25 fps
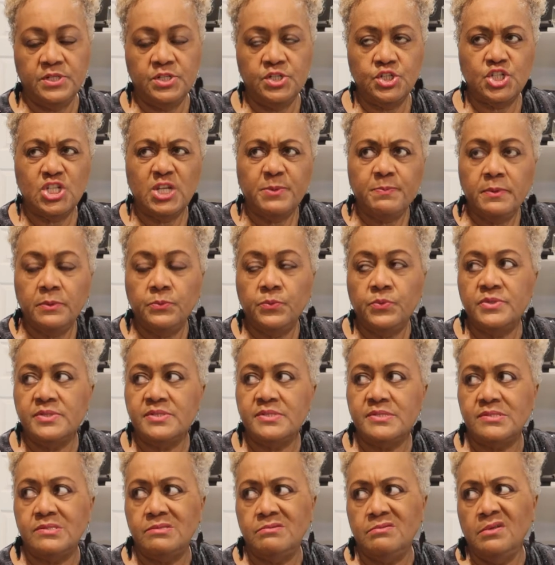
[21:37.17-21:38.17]
The shipping
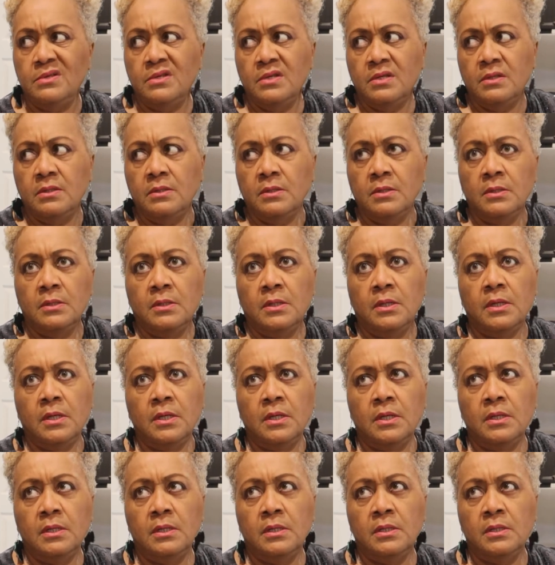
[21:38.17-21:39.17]
was
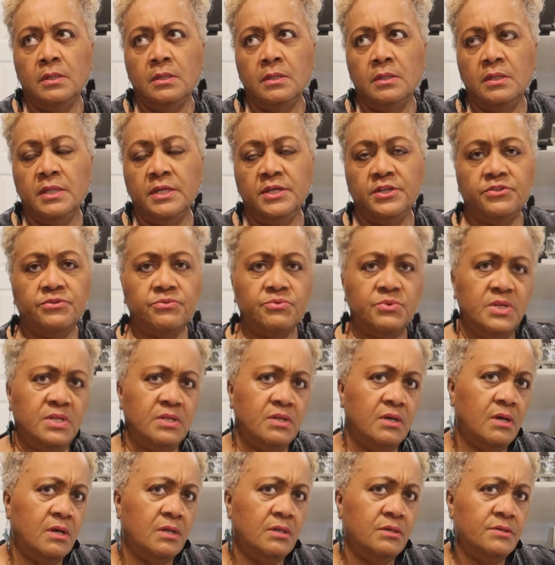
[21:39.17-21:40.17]
like
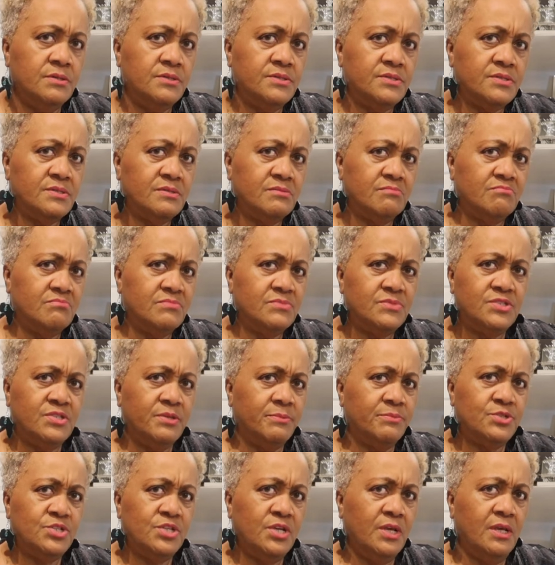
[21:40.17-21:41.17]
$3 and
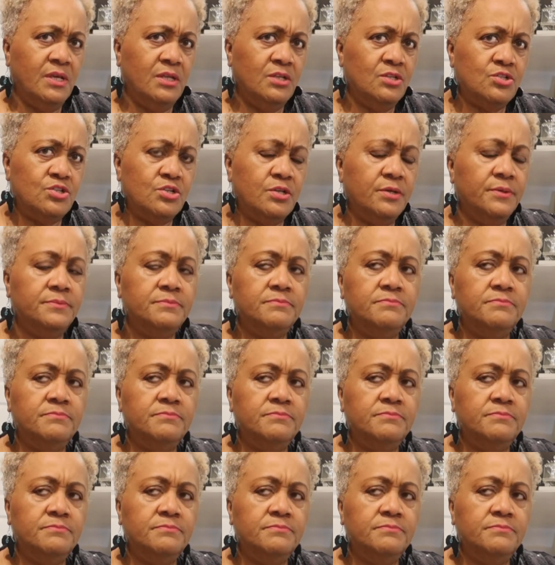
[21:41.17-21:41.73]
some change.